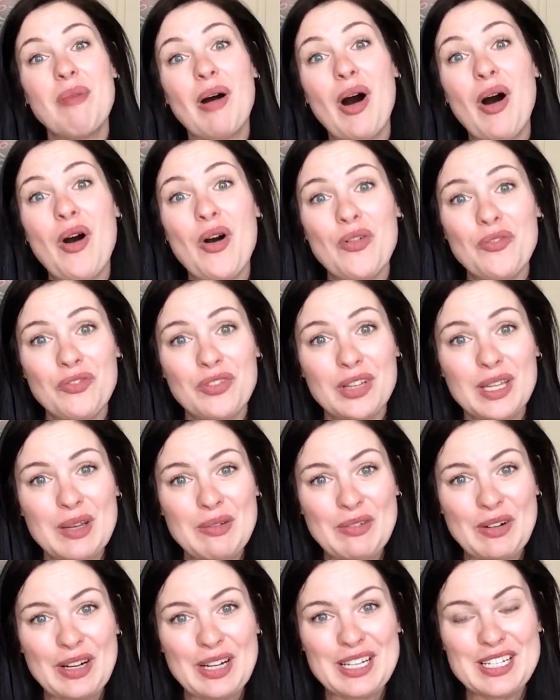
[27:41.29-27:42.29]
But hopefully
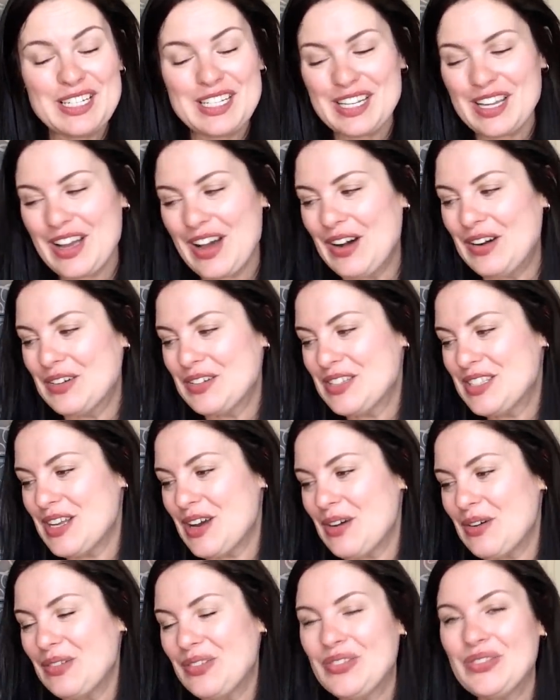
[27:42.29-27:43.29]
we're good to go.
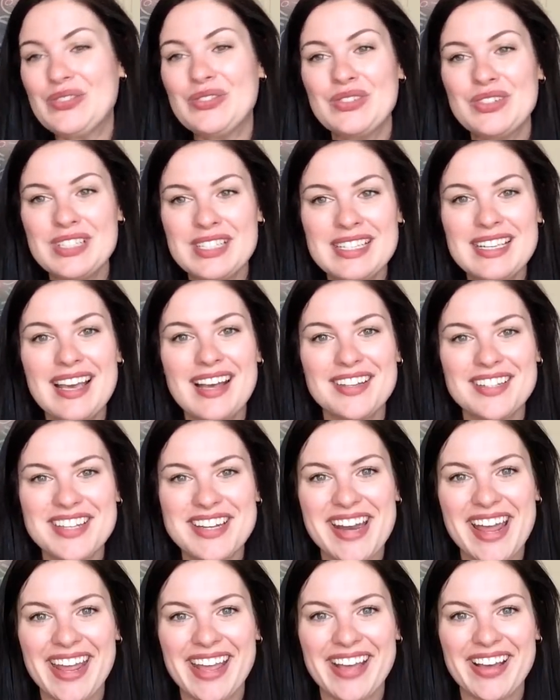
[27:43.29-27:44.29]
So we'll see how
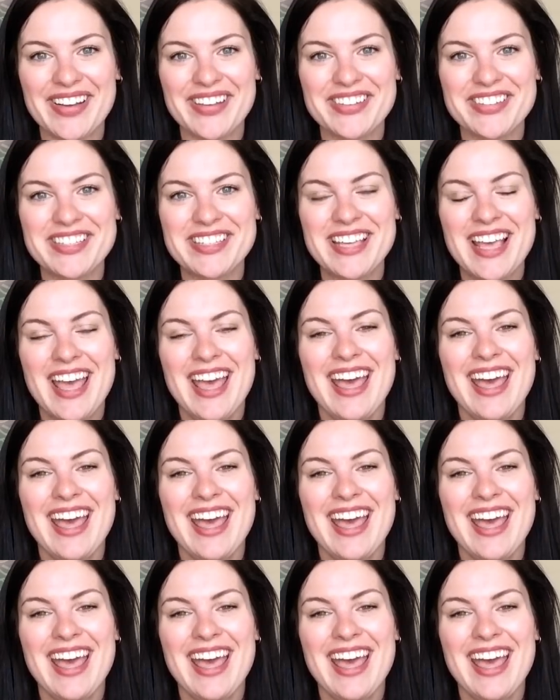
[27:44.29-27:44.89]
tonight goes.